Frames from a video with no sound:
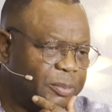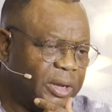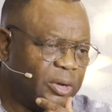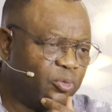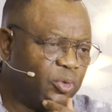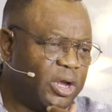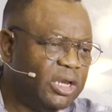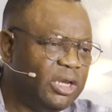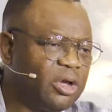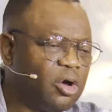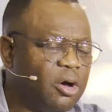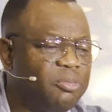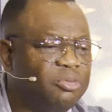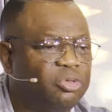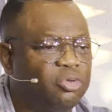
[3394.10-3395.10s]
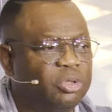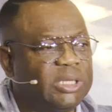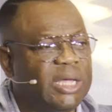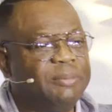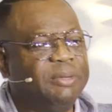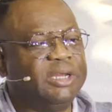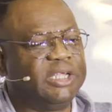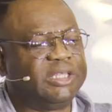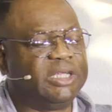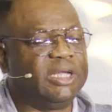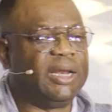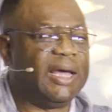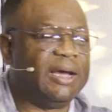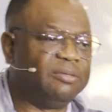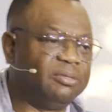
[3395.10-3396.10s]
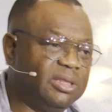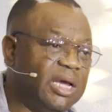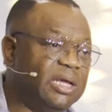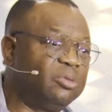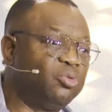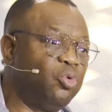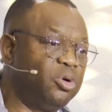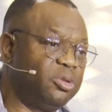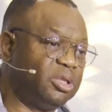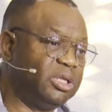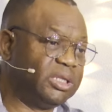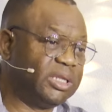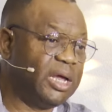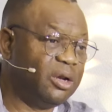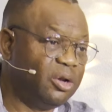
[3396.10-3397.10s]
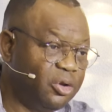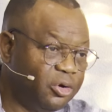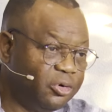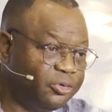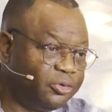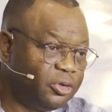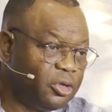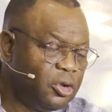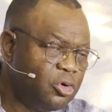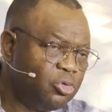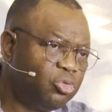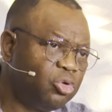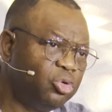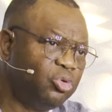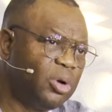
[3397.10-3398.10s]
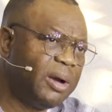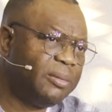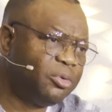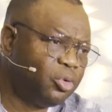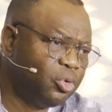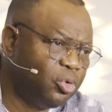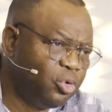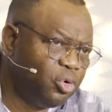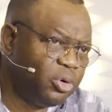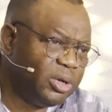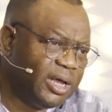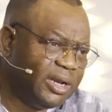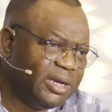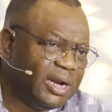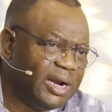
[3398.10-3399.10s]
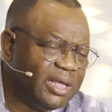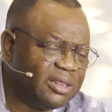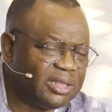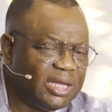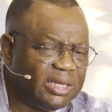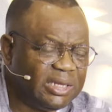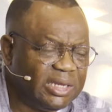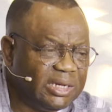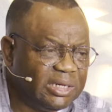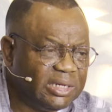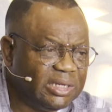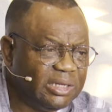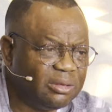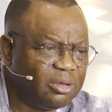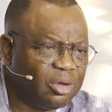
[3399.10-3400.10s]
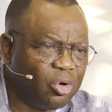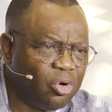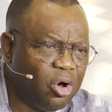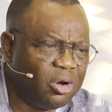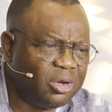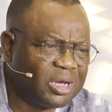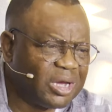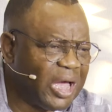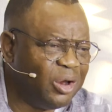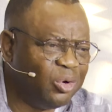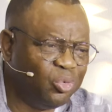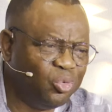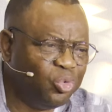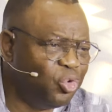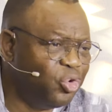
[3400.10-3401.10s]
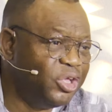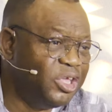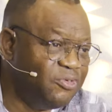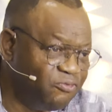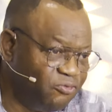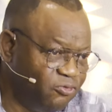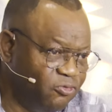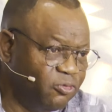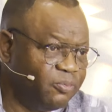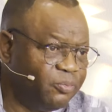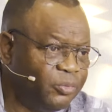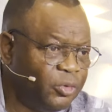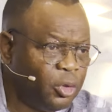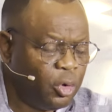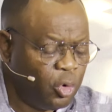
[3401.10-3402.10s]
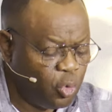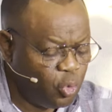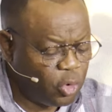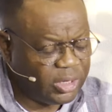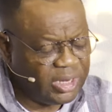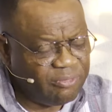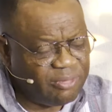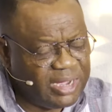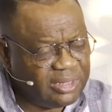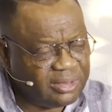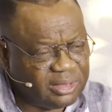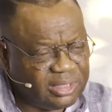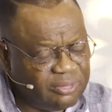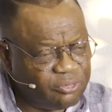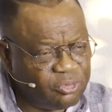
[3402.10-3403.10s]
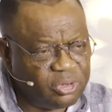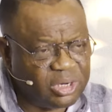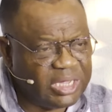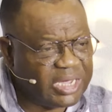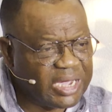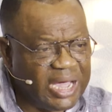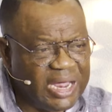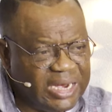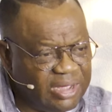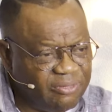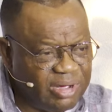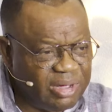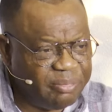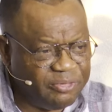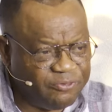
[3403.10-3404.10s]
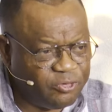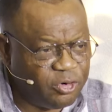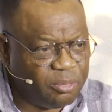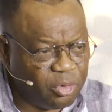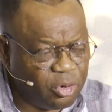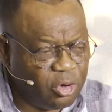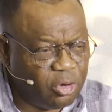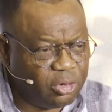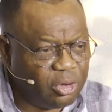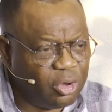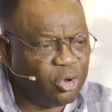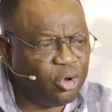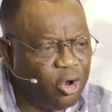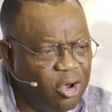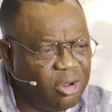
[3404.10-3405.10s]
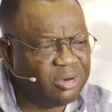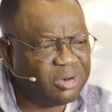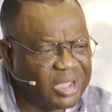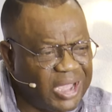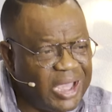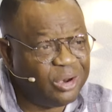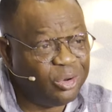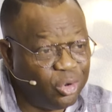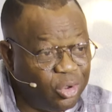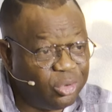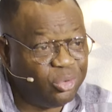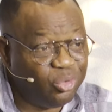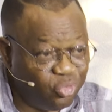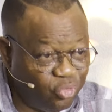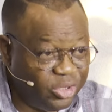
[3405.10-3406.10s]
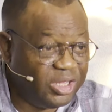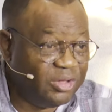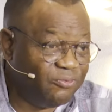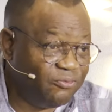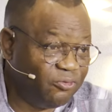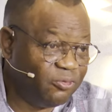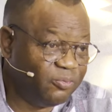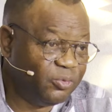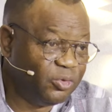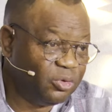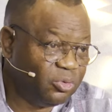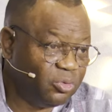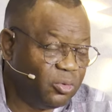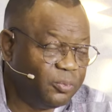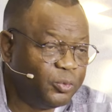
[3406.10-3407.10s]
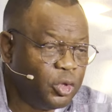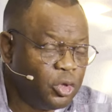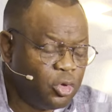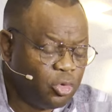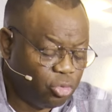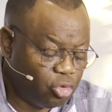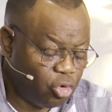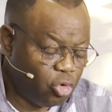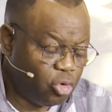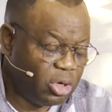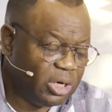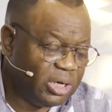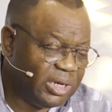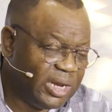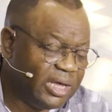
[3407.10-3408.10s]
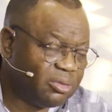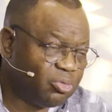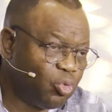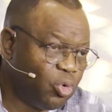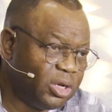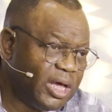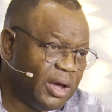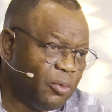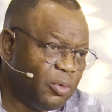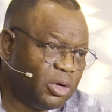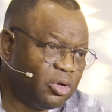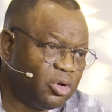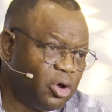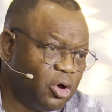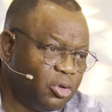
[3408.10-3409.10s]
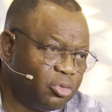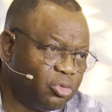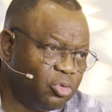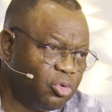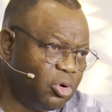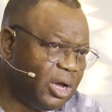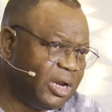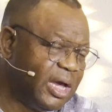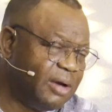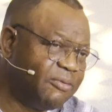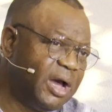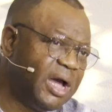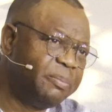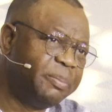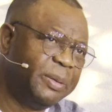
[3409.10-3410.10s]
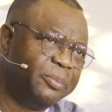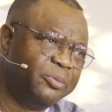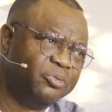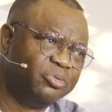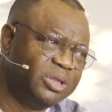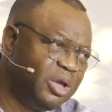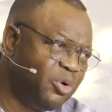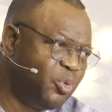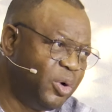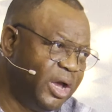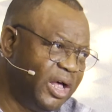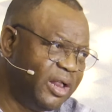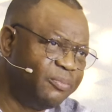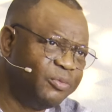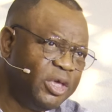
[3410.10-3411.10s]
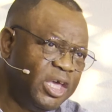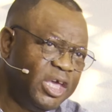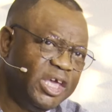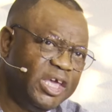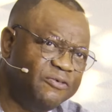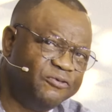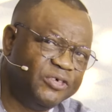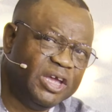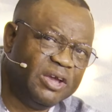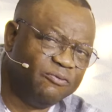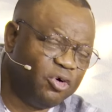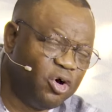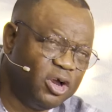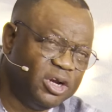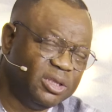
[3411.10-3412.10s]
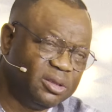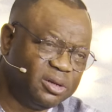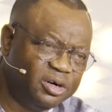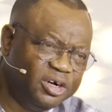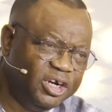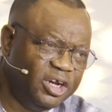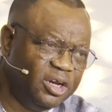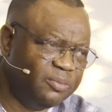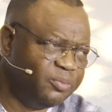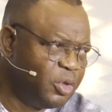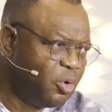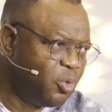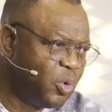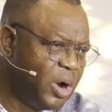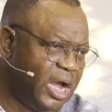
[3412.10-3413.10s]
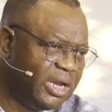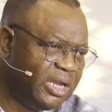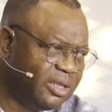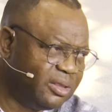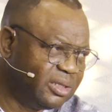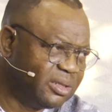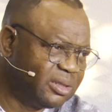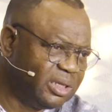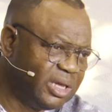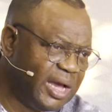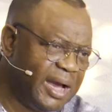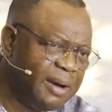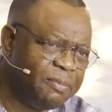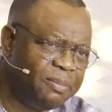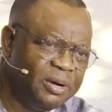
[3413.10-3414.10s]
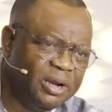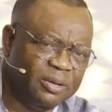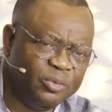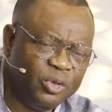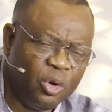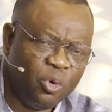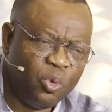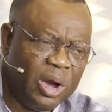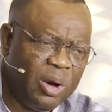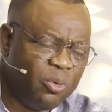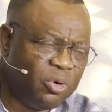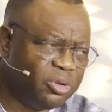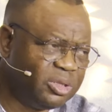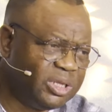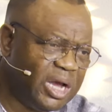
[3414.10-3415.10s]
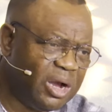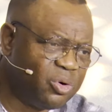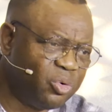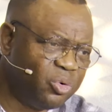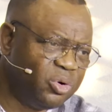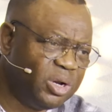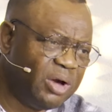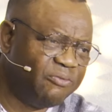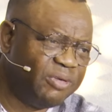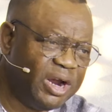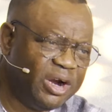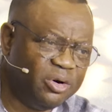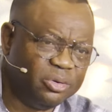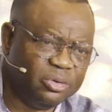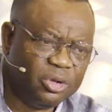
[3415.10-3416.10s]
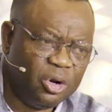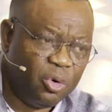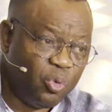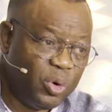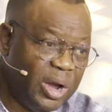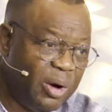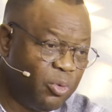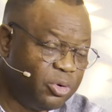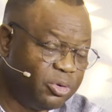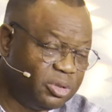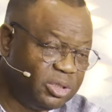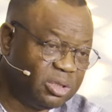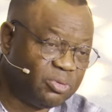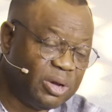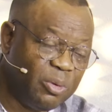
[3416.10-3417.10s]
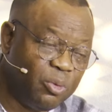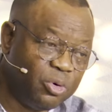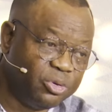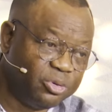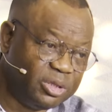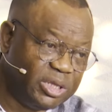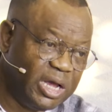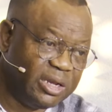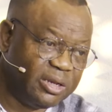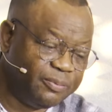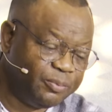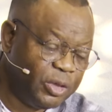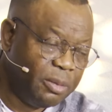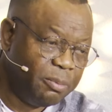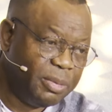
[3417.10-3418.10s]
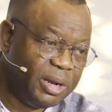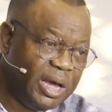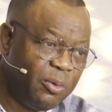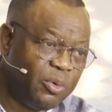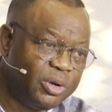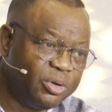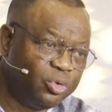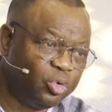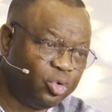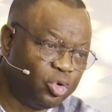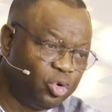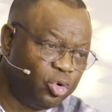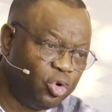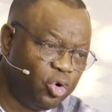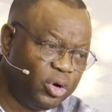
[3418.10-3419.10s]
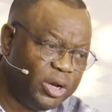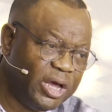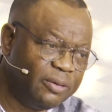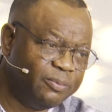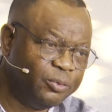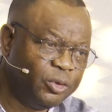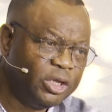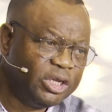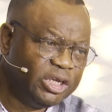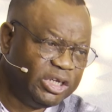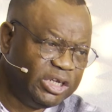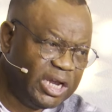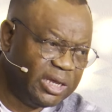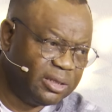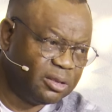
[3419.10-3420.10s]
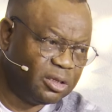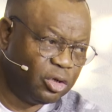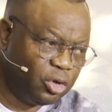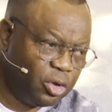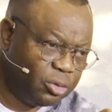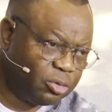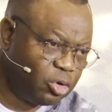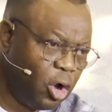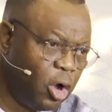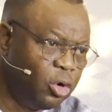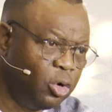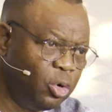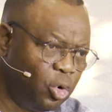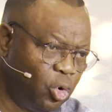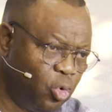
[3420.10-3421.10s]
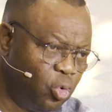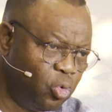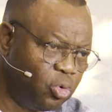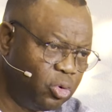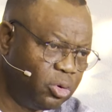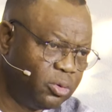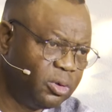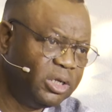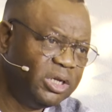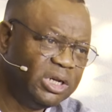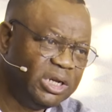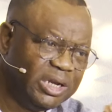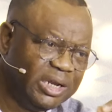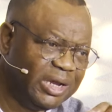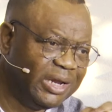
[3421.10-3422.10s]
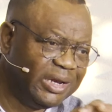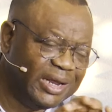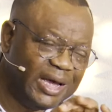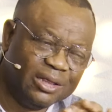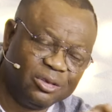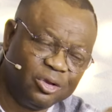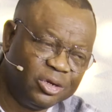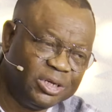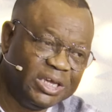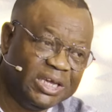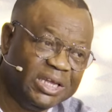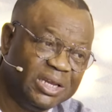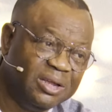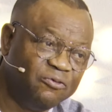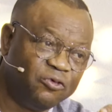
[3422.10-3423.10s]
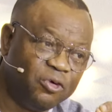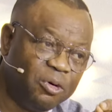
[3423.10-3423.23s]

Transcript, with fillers: but when it comes to terminating life, that's what Satan does. So you have to know that there are certain things God can do no evil. Whatever is evil can never be from God. God cannot do evil. You know. So that's what I want us to know. And I've had people saying, well, if, if God is real, why is this thing happening? Why was there coronavirus? Where was this? Why was that? But I want you to know that, yes, does God know? There is nothing hidden